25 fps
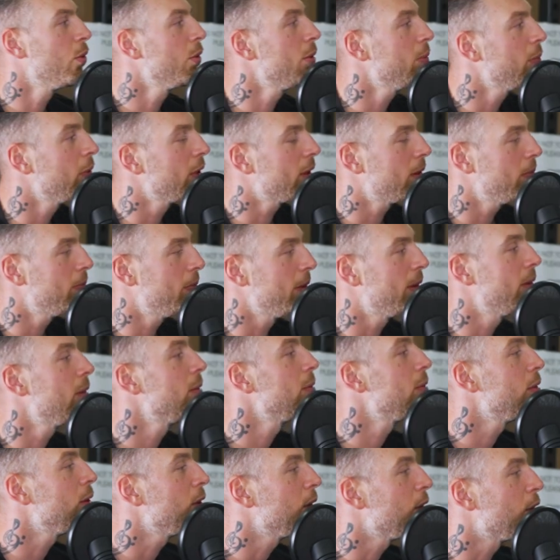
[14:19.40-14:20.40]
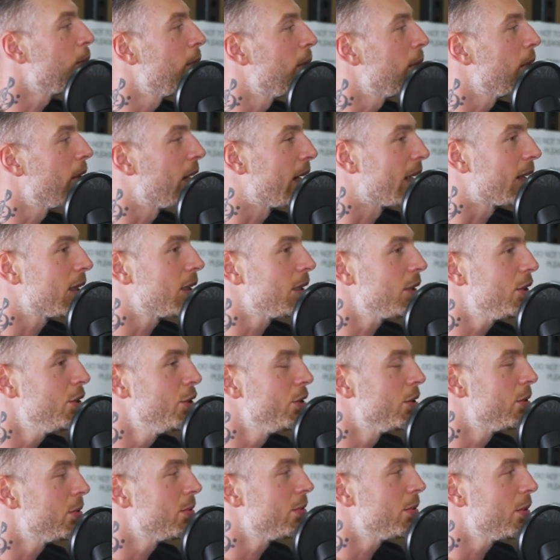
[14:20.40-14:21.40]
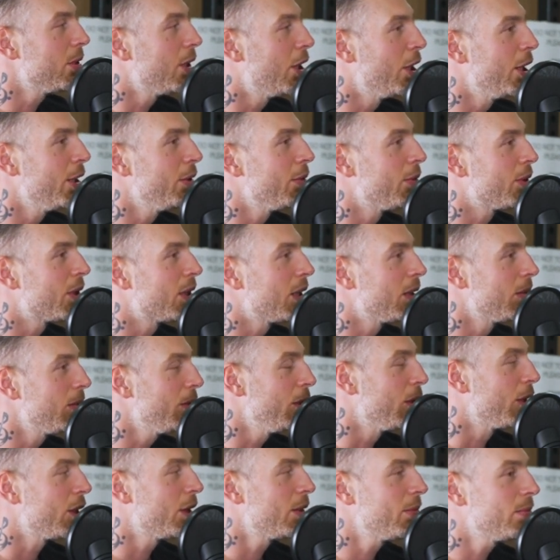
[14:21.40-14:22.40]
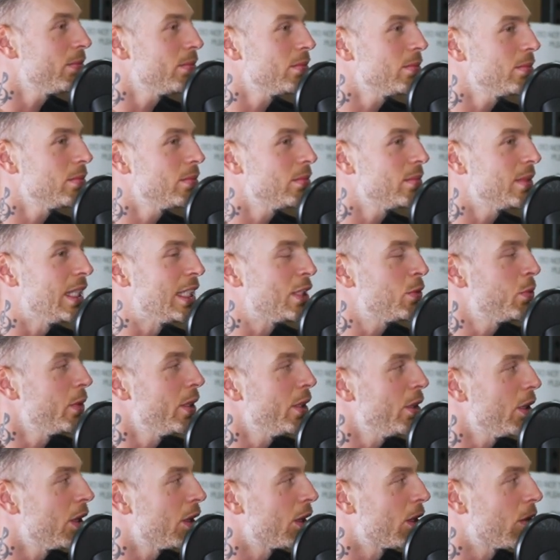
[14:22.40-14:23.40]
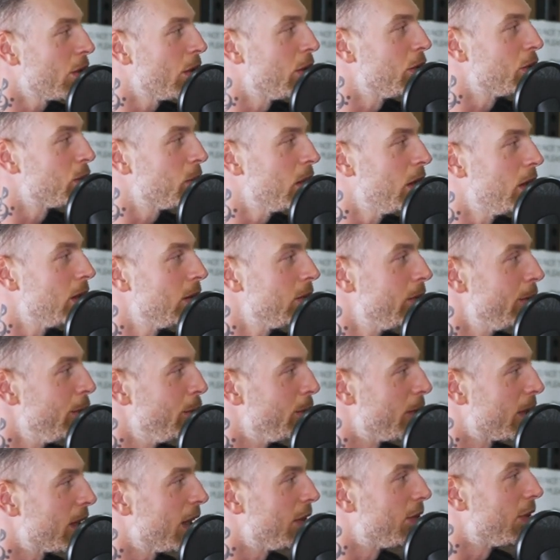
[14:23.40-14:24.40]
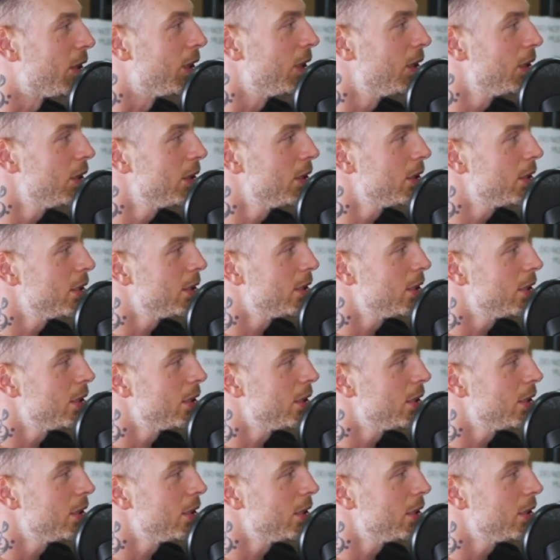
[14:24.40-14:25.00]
got to remember, like, you only, that's where you're going to grow as well when you recover. Yeah,